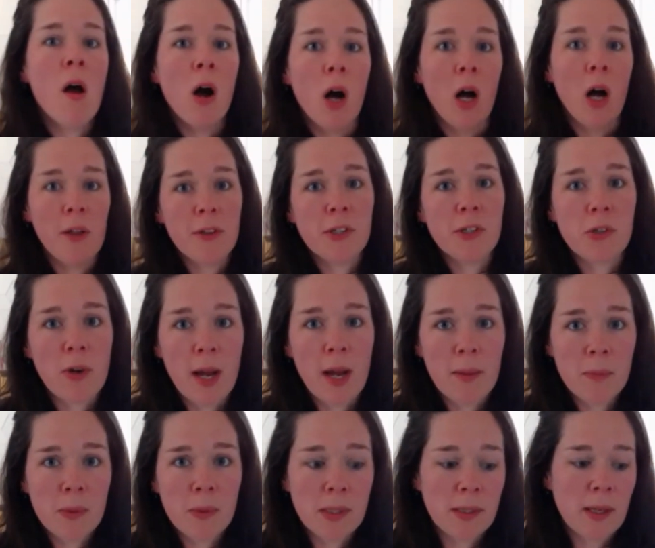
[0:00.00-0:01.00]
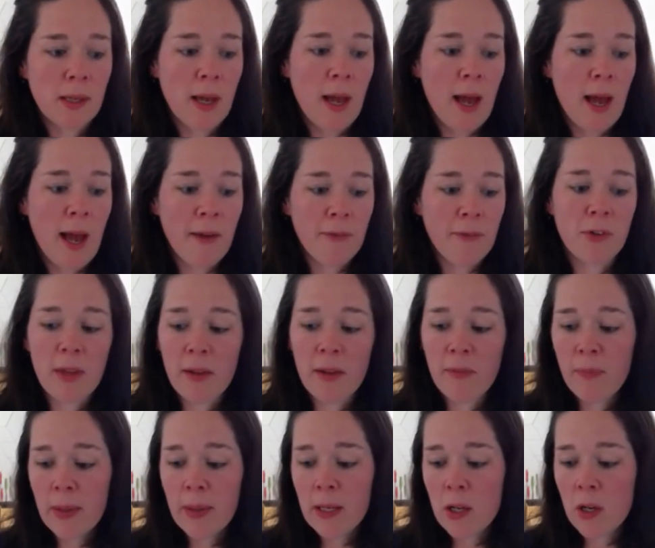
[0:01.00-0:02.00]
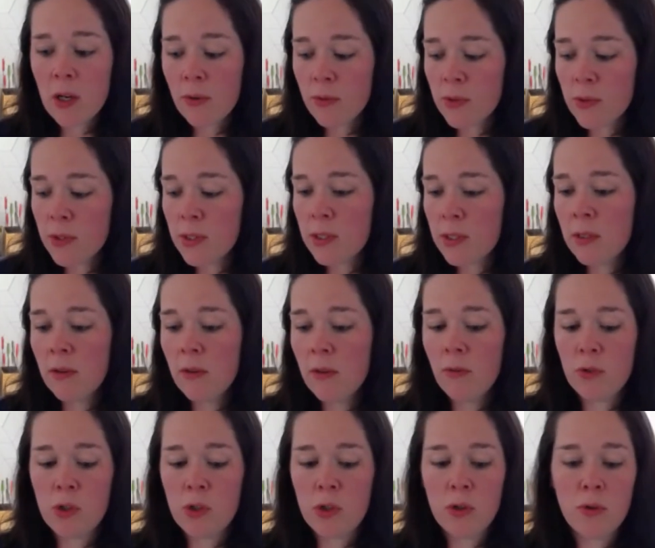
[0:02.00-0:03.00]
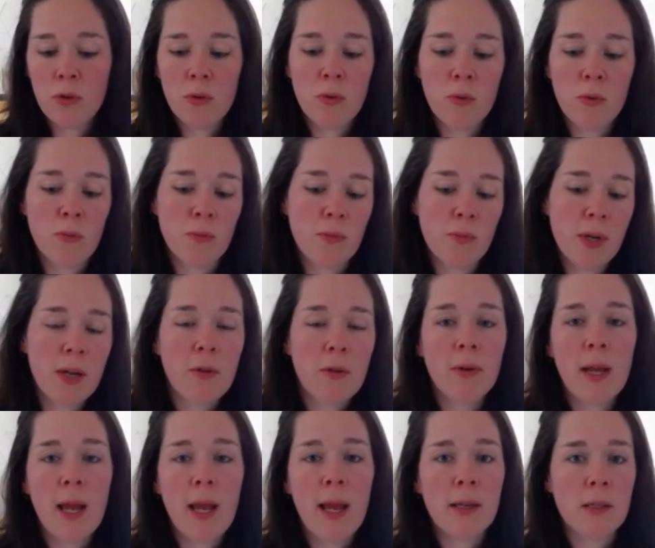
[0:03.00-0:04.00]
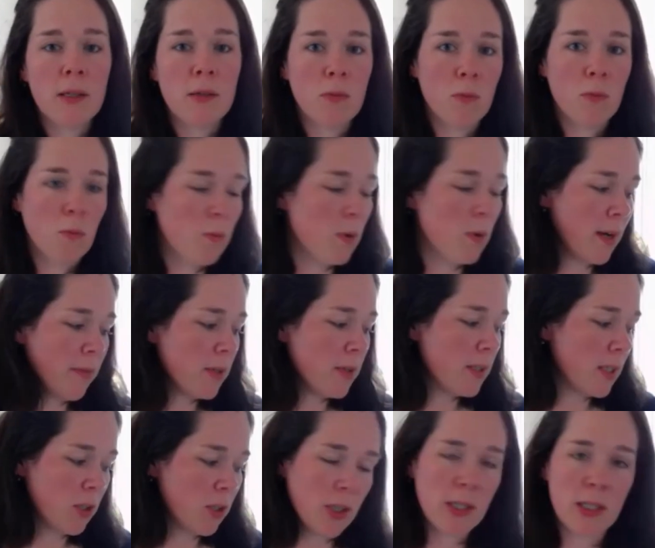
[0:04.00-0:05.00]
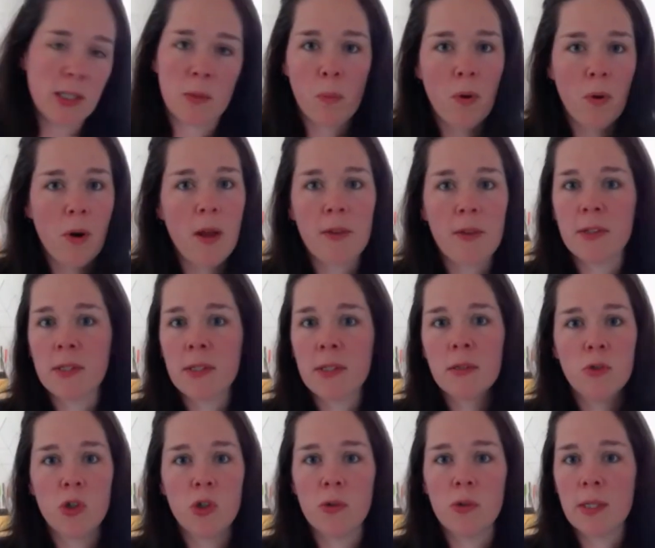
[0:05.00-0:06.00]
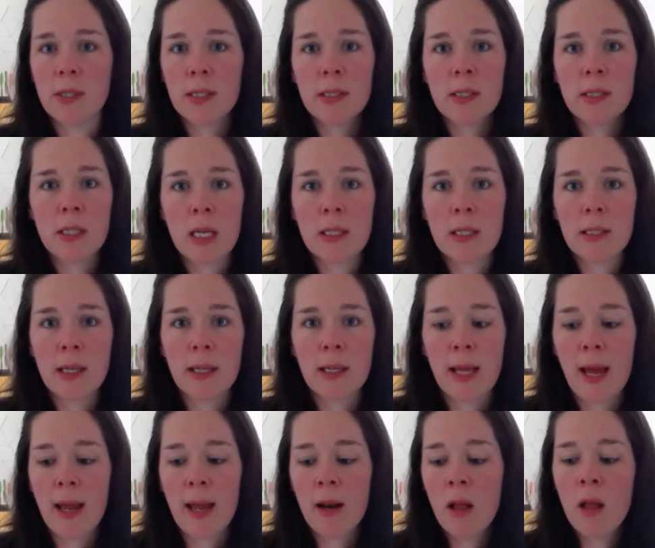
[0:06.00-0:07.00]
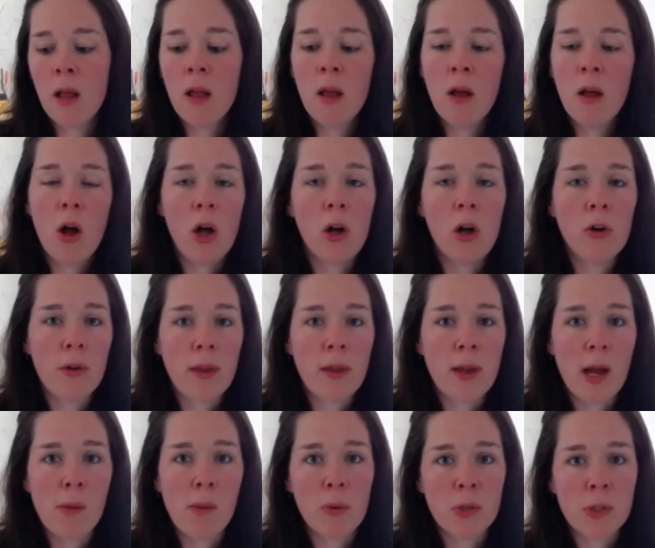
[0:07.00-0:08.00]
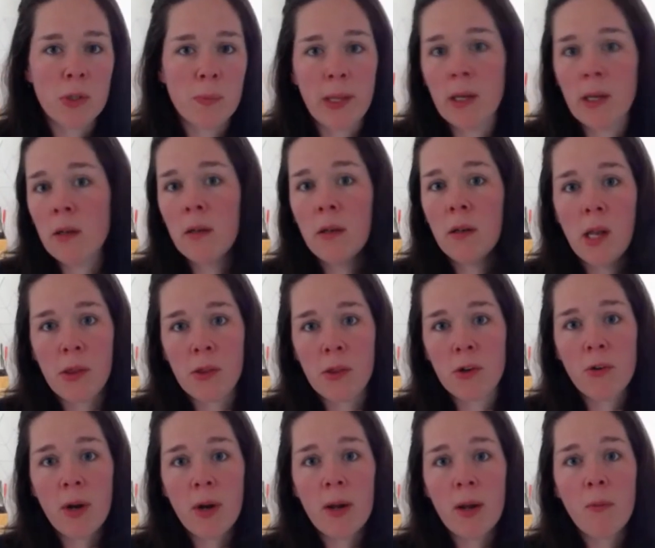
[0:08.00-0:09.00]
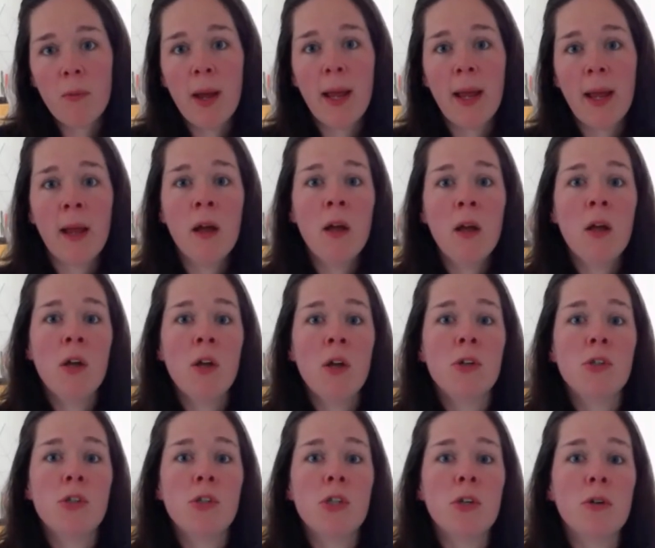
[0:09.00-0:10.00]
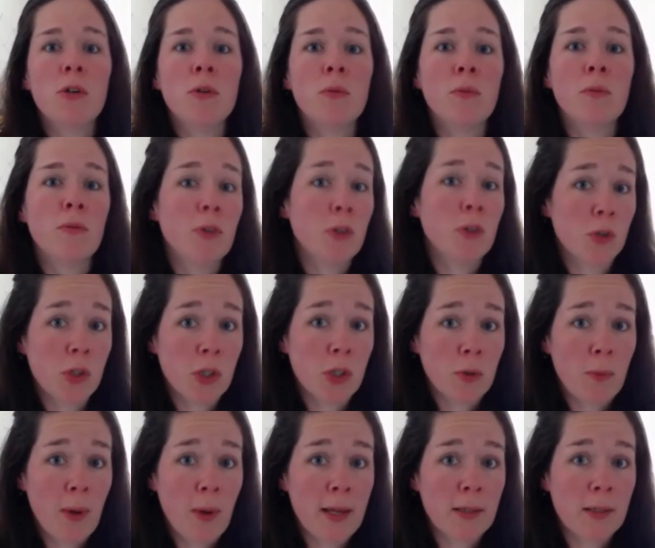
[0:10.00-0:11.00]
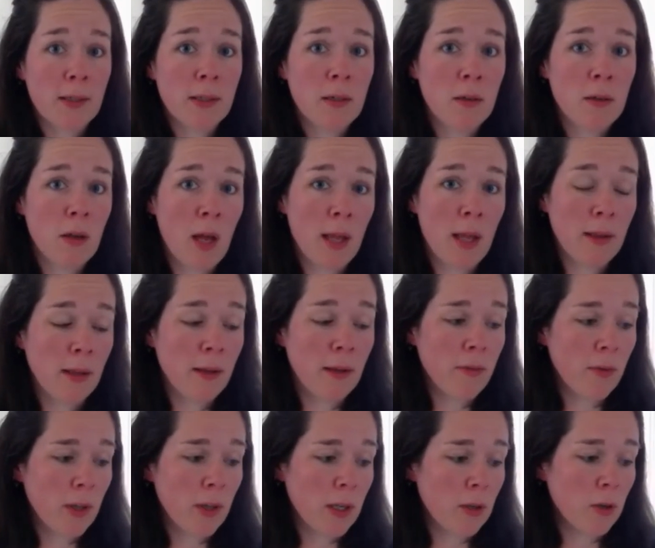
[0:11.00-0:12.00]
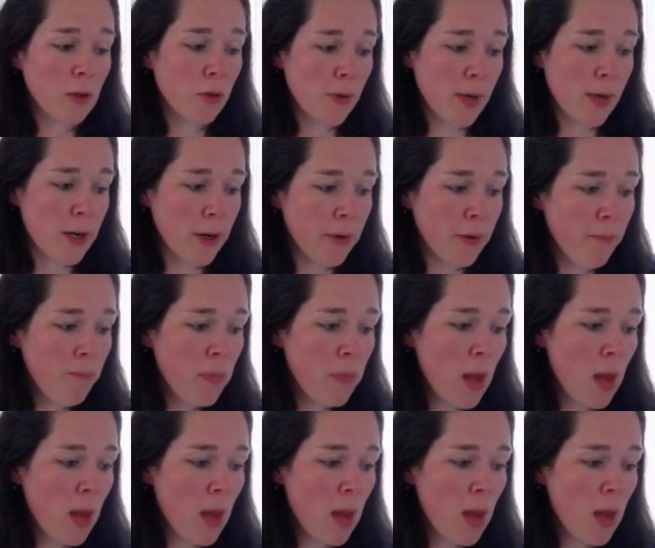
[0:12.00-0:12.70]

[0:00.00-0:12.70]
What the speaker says: All the scraps, after they've been used to recreate whatever dishes, broths, juices, things like that, I'll go to the compost bin. Another great way to reduce your waste and live a little greener.